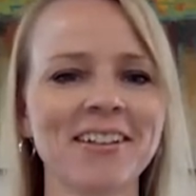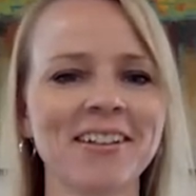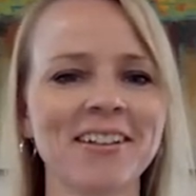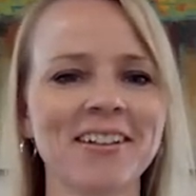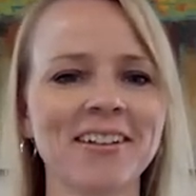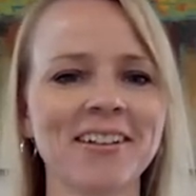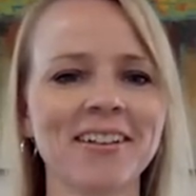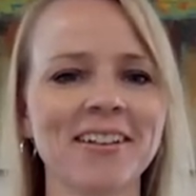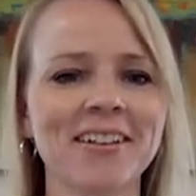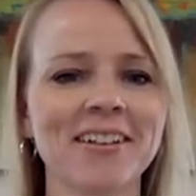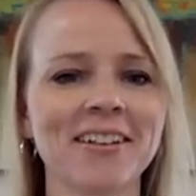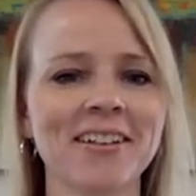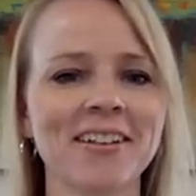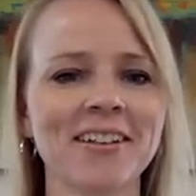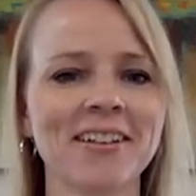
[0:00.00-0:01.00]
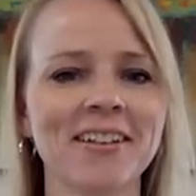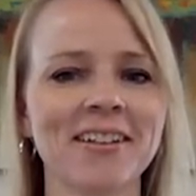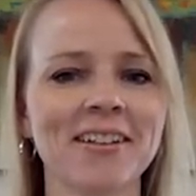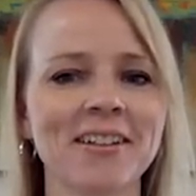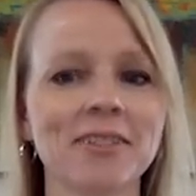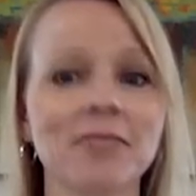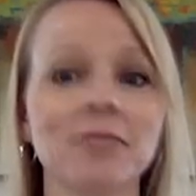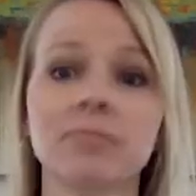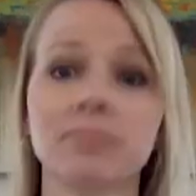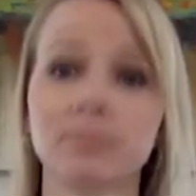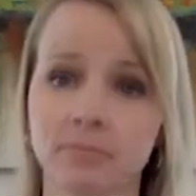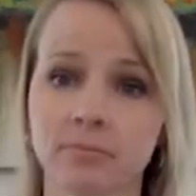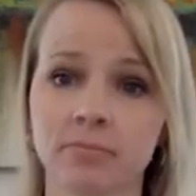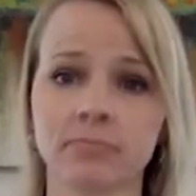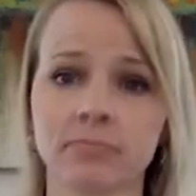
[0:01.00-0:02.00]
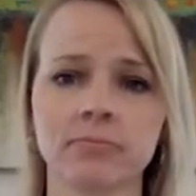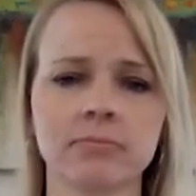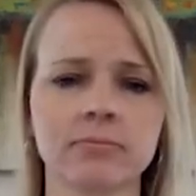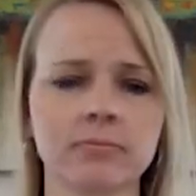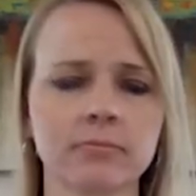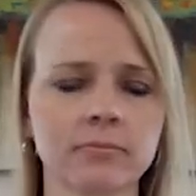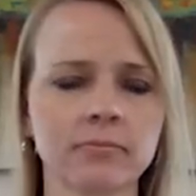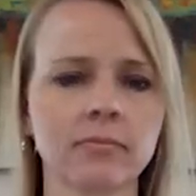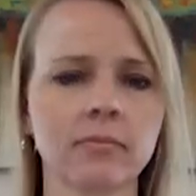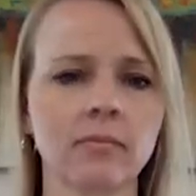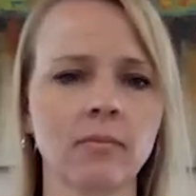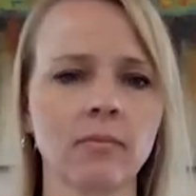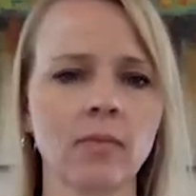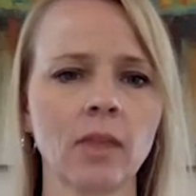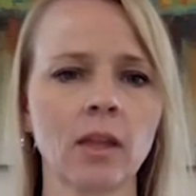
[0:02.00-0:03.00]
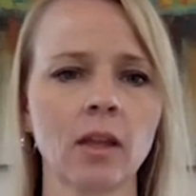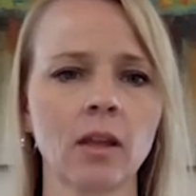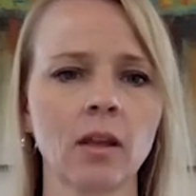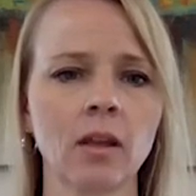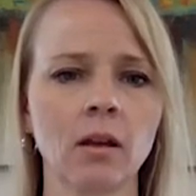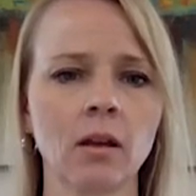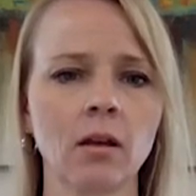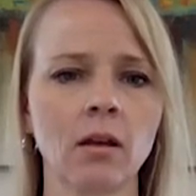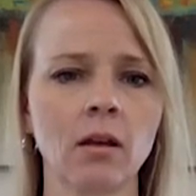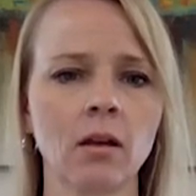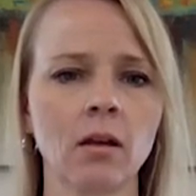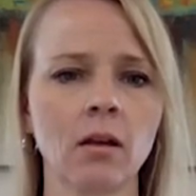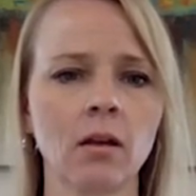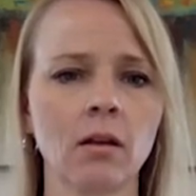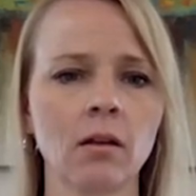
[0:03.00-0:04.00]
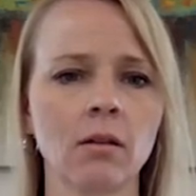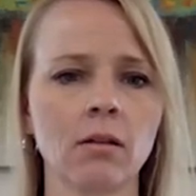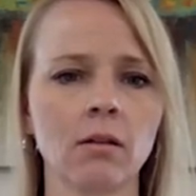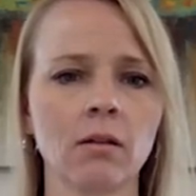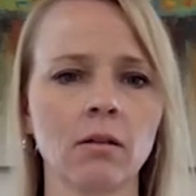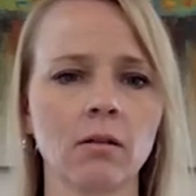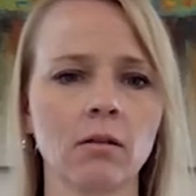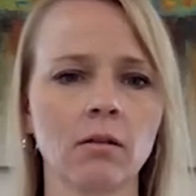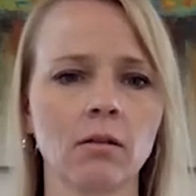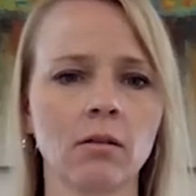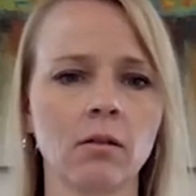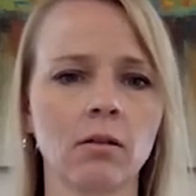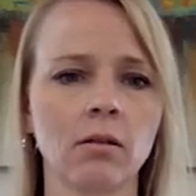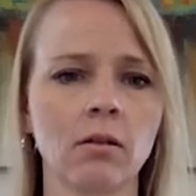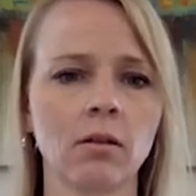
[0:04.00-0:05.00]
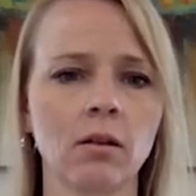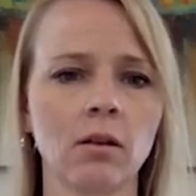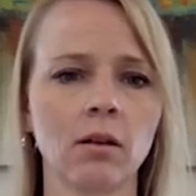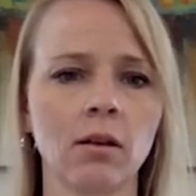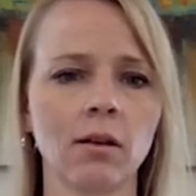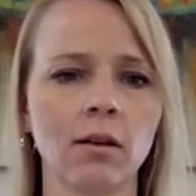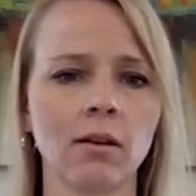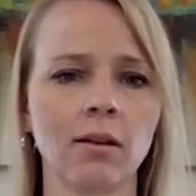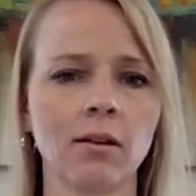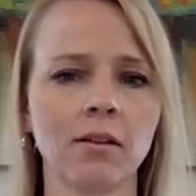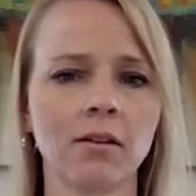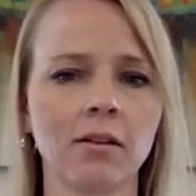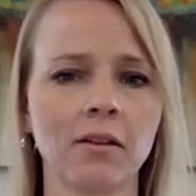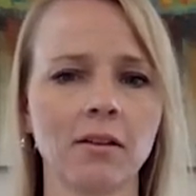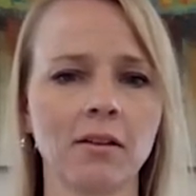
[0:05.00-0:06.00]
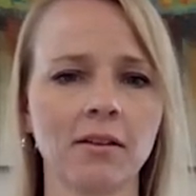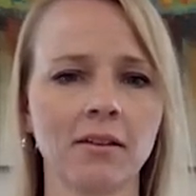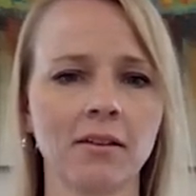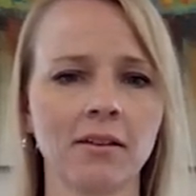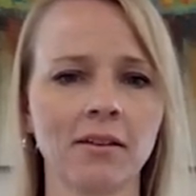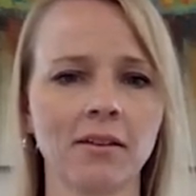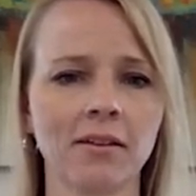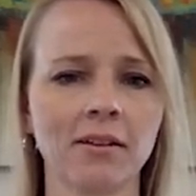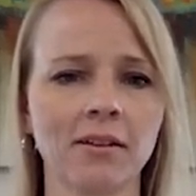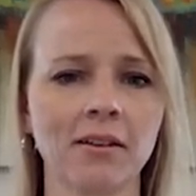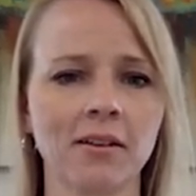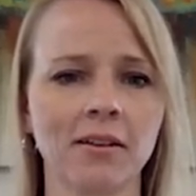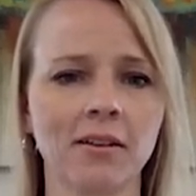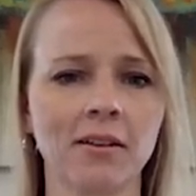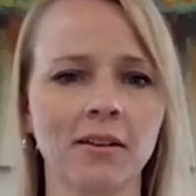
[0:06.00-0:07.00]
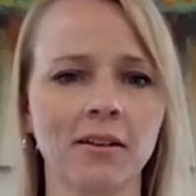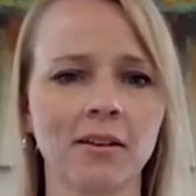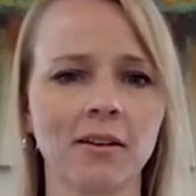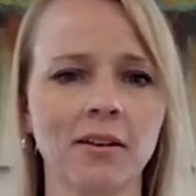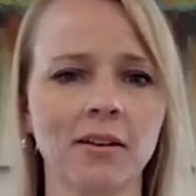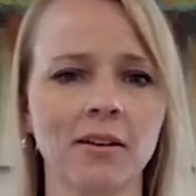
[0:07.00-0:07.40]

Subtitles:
The person shown says nothing.